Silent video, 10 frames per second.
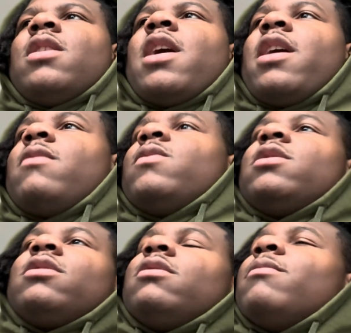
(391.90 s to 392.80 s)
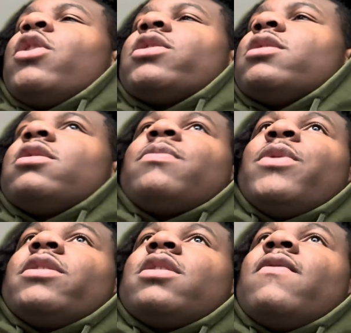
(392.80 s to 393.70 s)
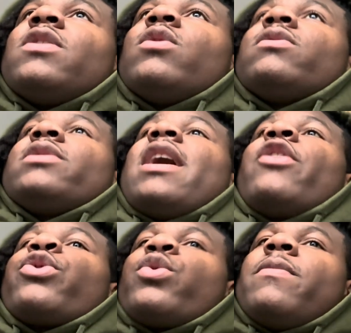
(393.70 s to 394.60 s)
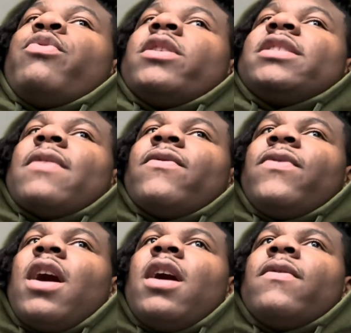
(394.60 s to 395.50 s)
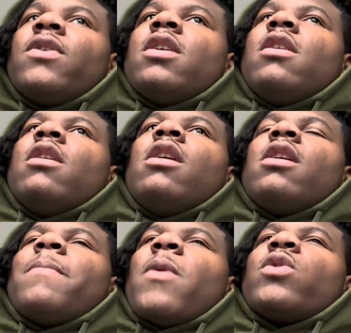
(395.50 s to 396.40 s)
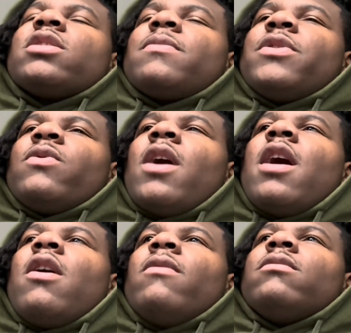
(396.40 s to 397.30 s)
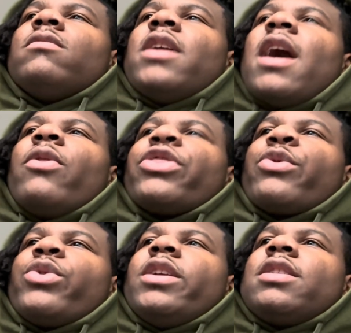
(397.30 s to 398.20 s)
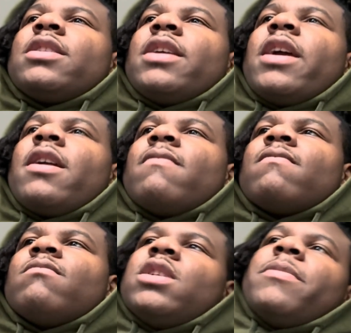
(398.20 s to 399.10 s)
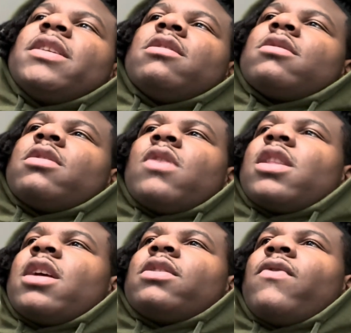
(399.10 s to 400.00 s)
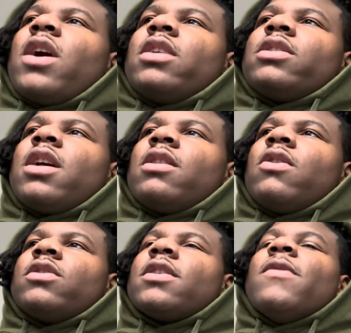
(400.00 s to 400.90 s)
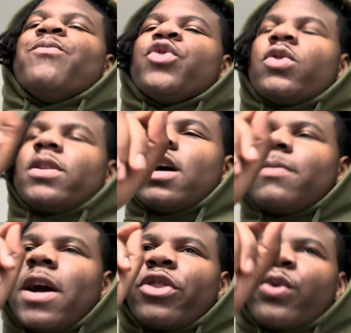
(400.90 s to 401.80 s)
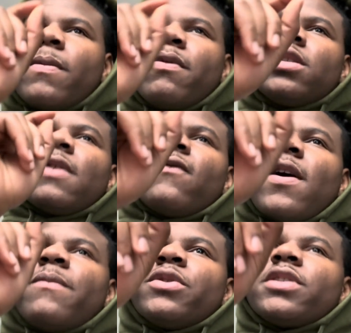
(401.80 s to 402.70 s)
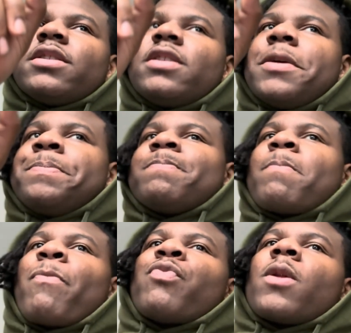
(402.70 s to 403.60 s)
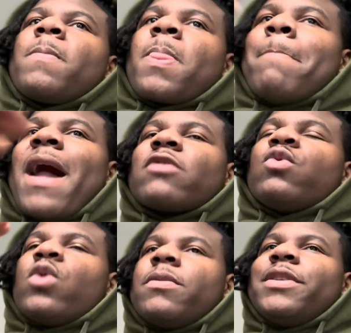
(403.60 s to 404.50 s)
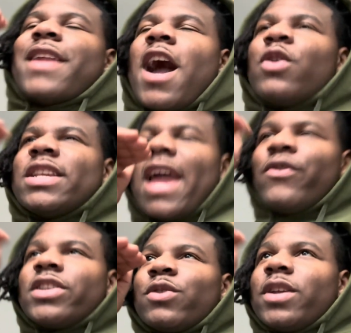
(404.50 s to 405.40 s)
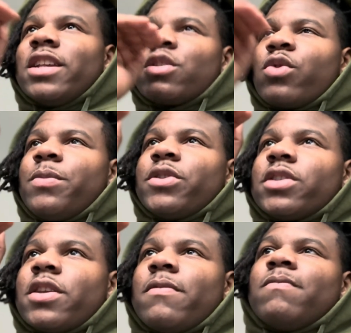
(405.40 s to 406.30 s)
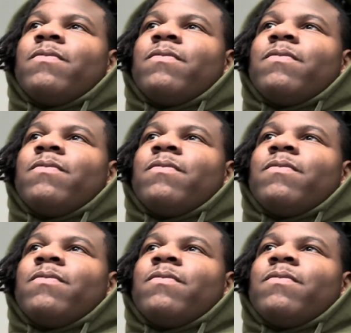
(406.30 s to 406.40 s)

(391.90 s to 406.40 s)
I hate with the margin and the spread stuff. Anyways, we're down 3.75. I wanted to be around down 3 today, but it makes sense because we had the extra $500 loss. So we're down about 3.75% today. The max we want to be down and every single day is 3%.